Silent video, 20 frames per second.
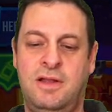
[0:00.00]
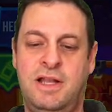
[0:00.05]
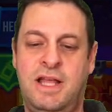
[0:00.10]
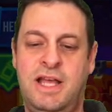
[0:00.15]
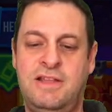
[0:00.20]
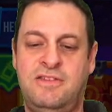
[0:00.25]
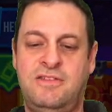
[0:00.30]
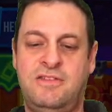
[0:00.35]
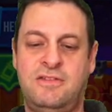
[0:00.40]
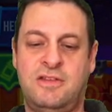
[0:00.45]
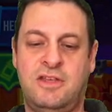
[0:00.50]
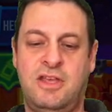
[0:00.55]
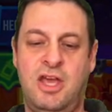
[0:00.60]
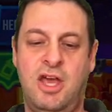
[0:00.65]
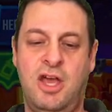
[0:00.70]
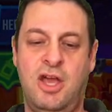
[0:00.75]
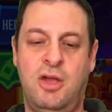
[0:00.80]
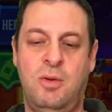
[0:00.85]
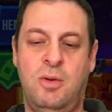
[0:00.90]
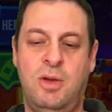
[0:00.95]
Let's
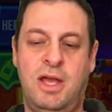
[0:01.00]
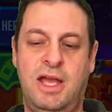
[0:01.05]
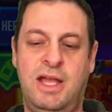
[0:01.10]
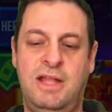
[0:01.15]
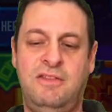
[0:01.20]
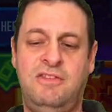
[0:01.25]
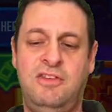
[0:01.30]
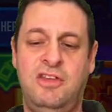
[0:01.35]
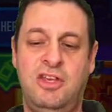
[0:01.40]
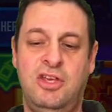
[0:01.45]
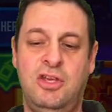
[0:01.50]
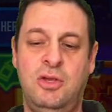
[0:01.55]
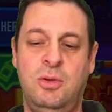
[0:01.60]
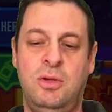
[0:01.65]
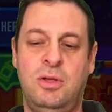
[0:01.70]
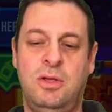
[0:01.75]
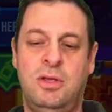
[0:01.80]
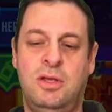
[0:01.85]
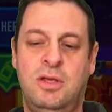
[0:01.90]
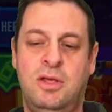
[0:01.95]
go and do...